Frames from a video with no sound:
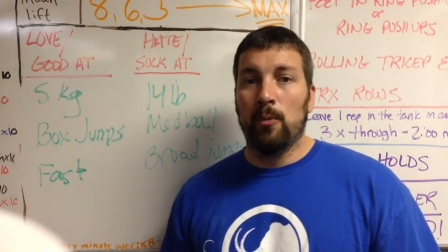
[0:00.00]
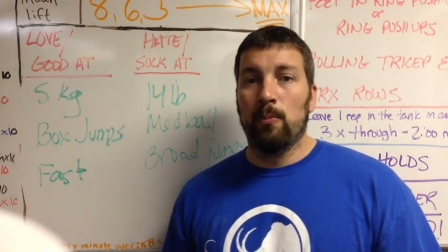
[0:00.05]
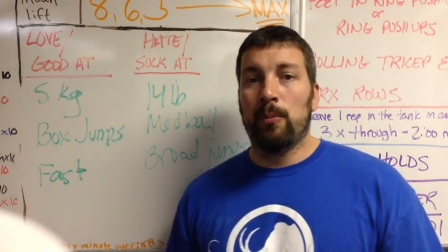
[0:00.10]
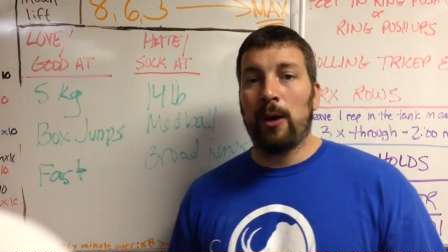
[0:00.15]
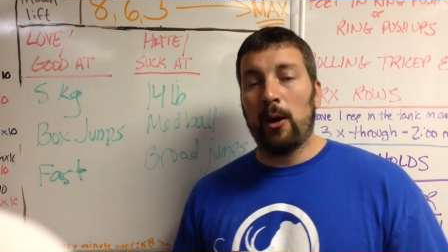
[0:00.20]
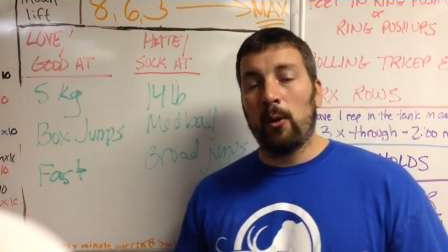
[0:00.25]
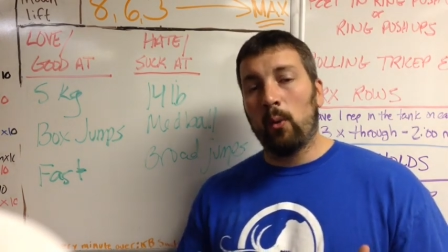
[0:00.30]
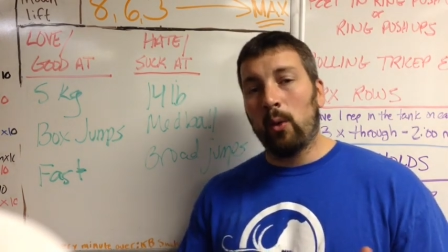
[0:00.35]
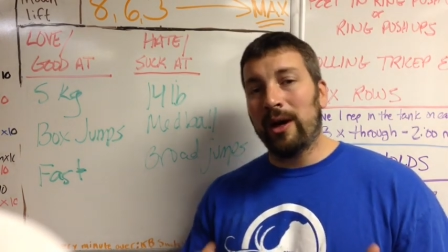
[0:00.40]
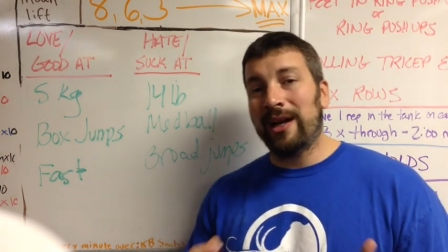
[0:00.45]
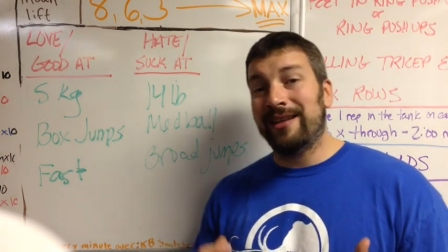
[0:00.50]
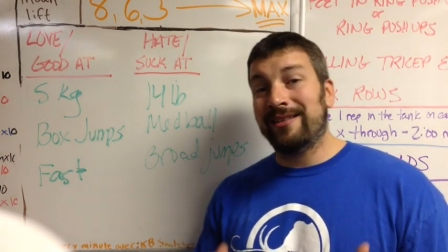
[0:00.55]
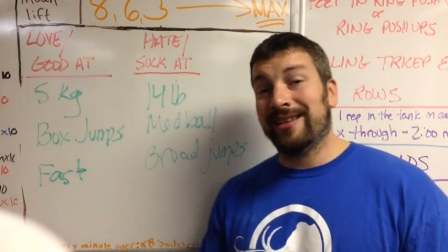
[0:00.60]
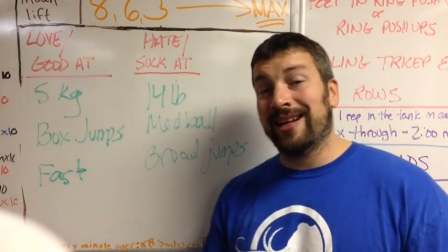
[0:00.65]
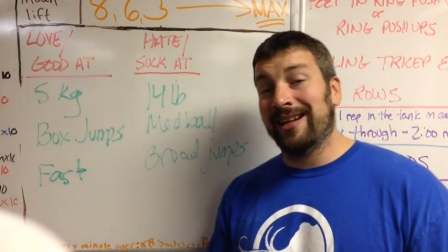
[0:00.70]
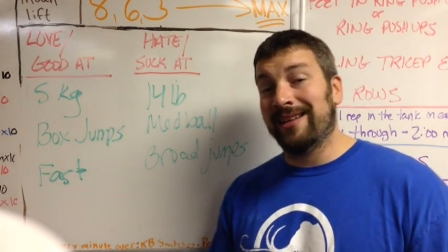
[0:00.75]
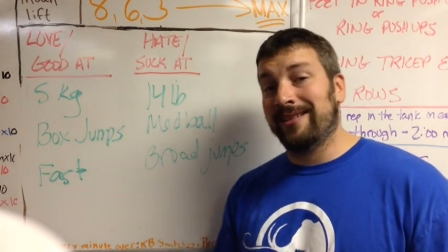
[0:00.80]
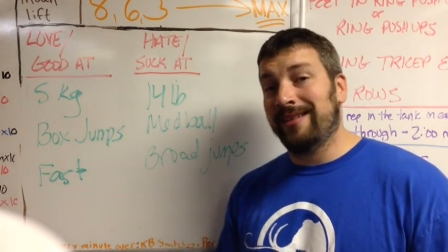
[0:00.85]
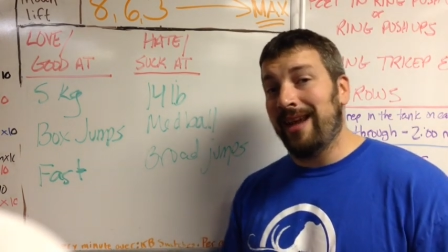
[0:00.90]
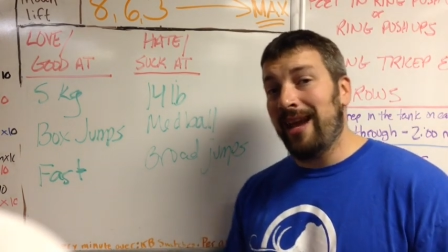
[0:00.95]
But what it's
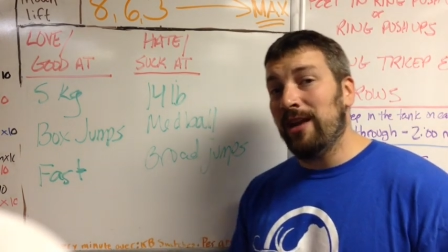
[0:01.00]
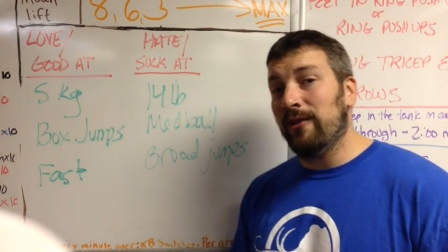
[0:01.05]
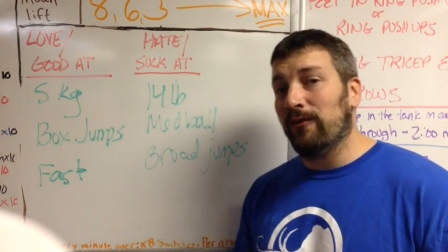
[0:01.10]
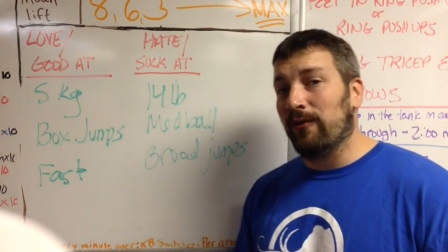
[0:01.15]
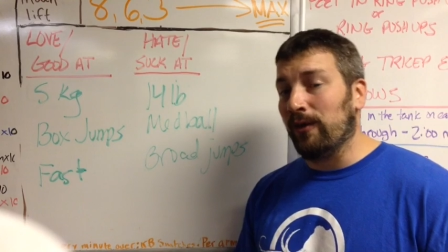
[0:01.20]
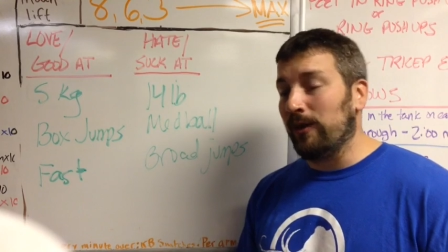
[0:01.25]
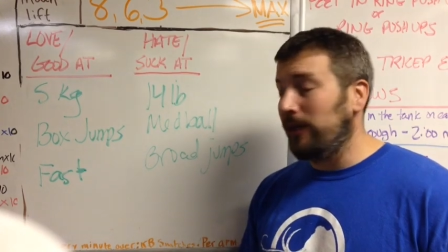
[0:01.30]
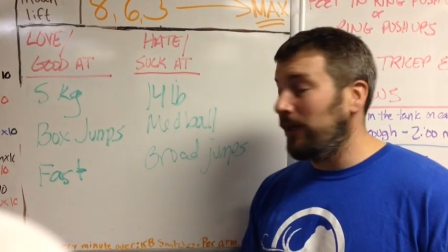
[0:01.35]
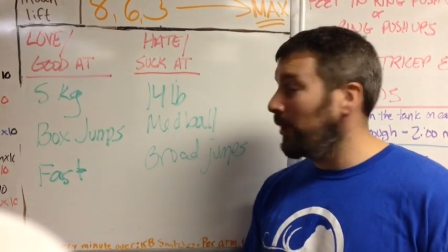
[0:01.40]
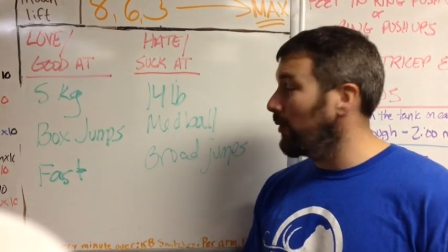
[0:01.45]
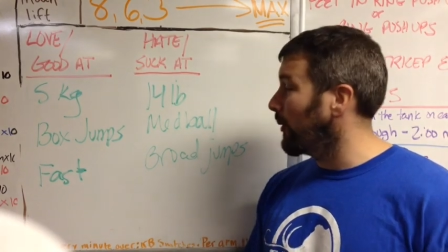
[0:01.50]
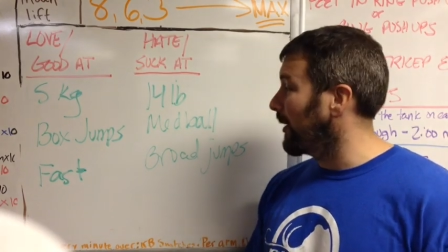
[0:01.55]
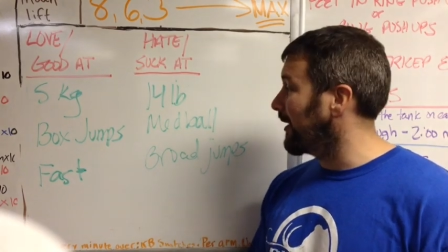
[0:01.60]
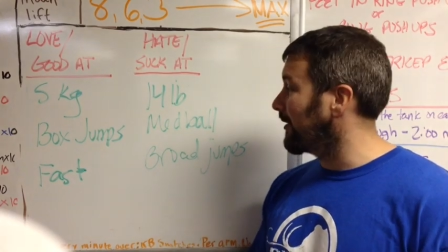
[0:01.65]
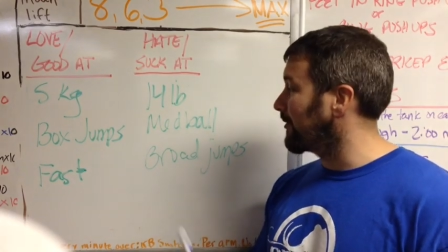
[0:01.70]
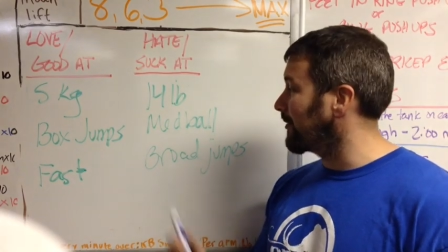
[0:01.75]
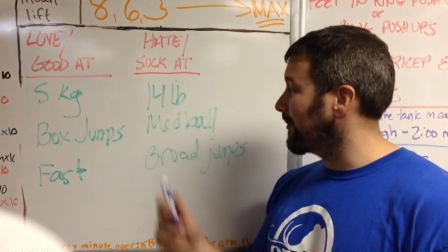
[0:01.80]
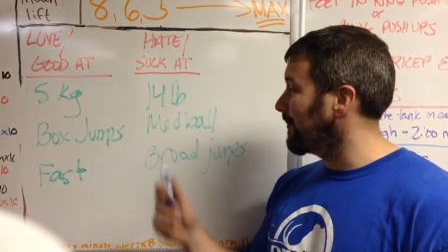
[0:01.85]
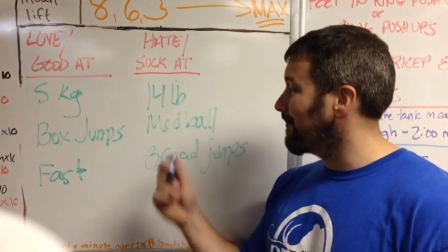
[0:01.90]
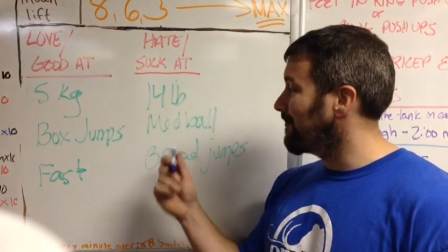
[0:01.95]
going to take for you
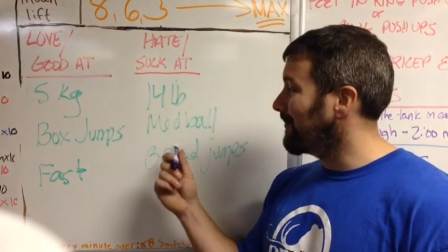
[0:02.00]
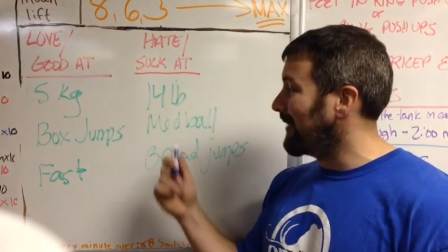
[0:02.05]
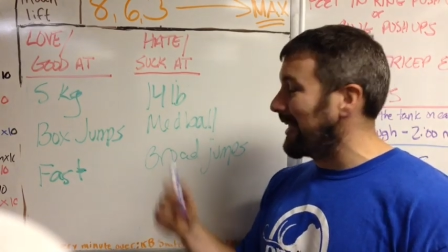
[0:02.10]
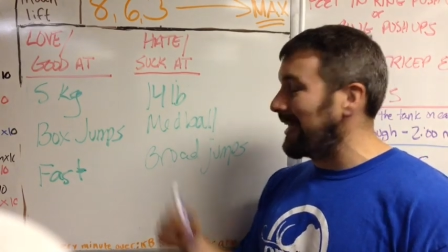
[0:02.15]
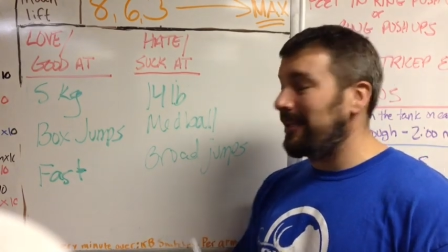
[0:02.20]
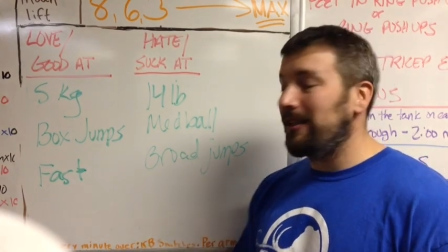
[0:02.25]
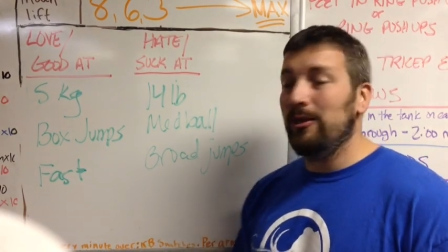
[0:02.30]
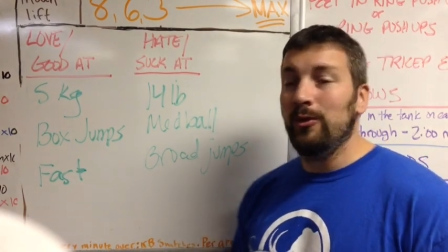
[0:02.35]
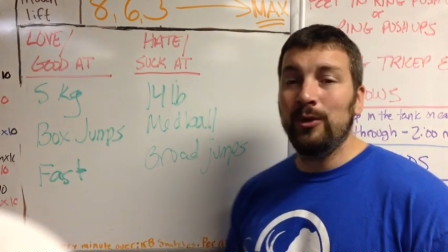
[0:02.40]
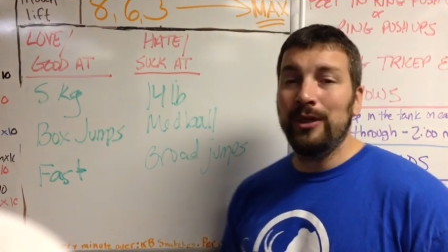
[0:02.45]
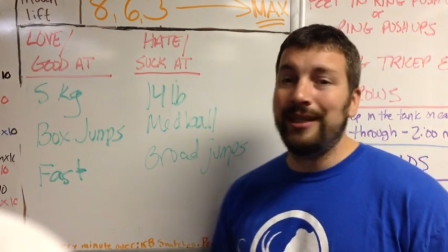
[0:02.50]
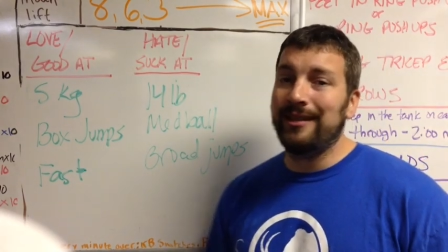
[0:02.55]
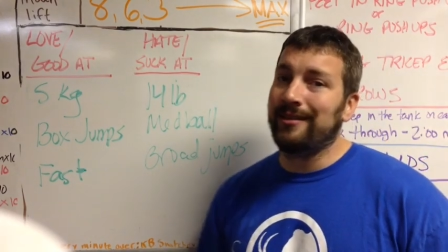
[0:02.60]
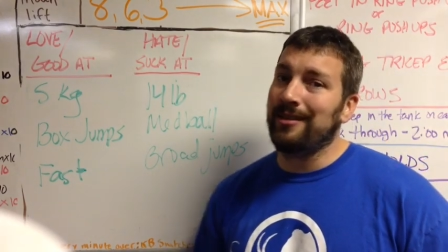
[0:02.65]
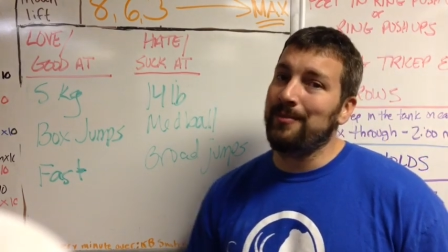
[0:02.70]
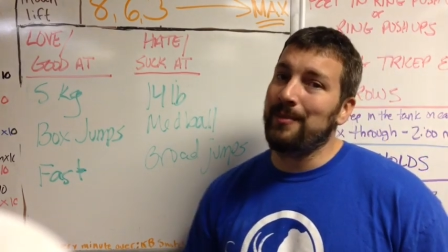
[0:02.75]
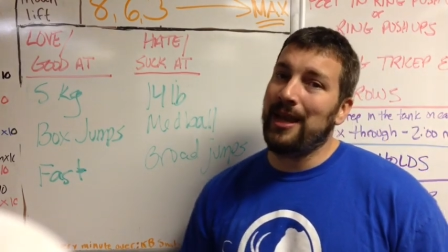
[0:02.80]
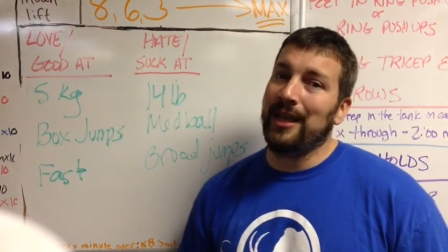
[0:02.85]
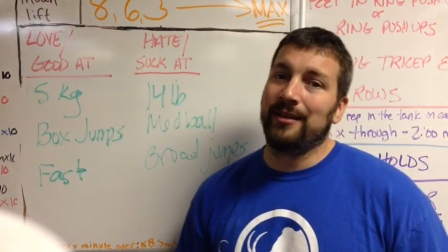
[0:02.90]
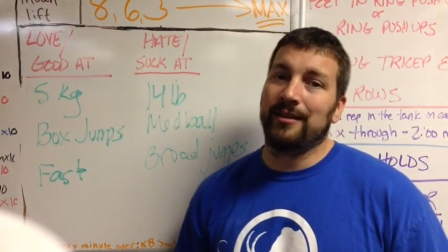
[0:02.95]
is you need
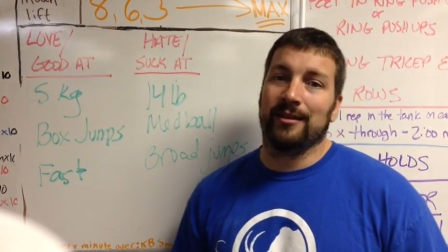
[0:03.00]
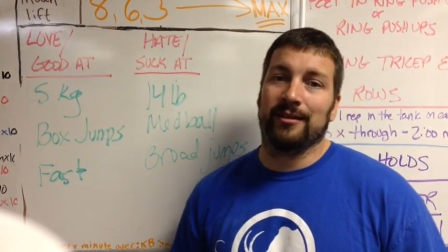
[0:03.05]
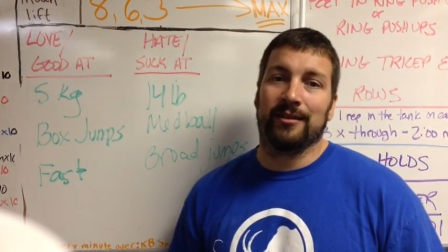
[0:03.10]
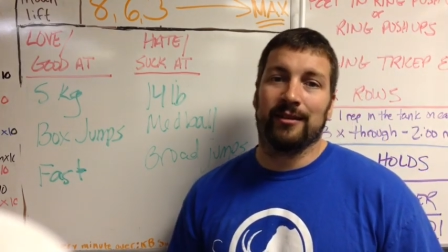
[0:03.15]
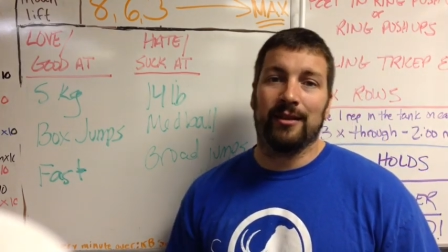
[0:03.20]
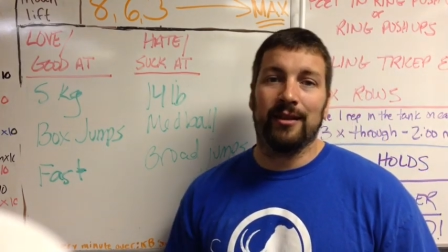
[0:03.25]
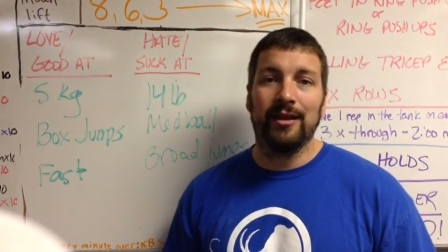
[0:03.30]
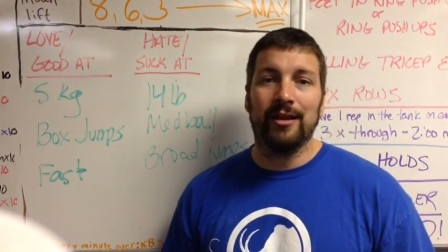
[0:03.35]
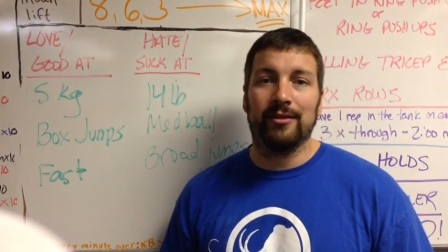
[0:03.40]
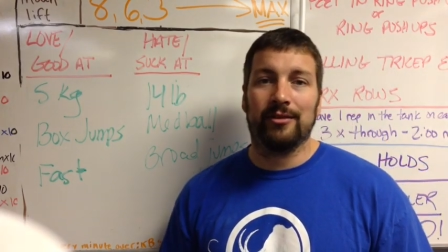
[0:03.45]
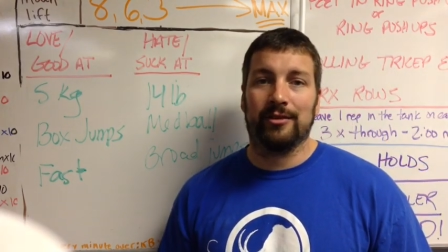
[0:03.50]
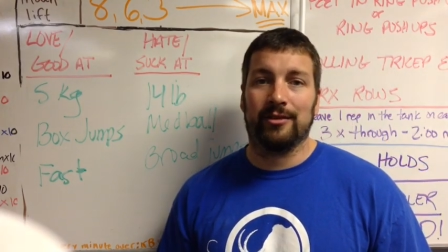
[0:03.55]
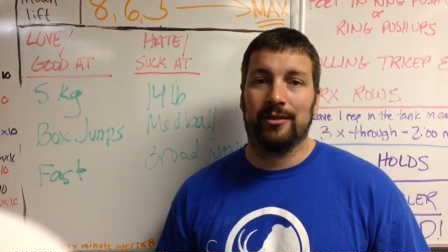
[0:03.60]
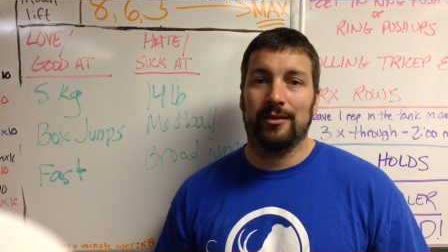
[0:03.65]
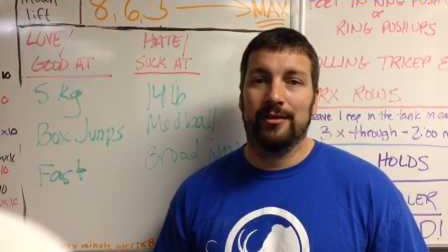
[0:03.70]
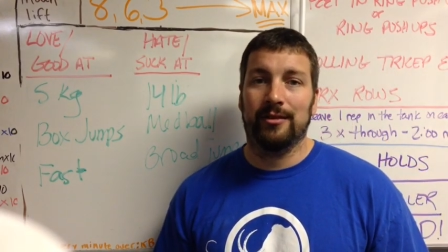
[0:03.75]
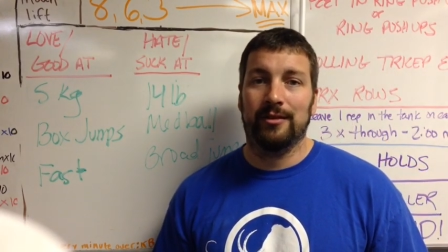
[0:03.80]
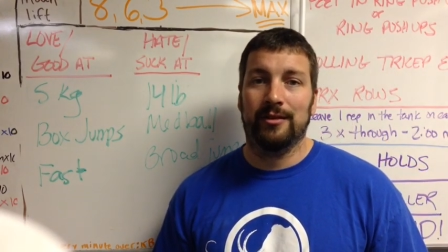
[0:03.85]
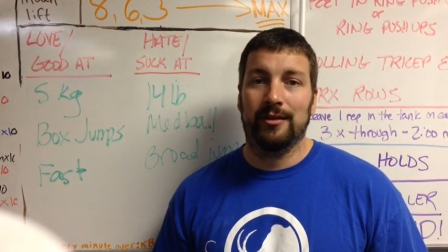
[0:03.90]
to make this list.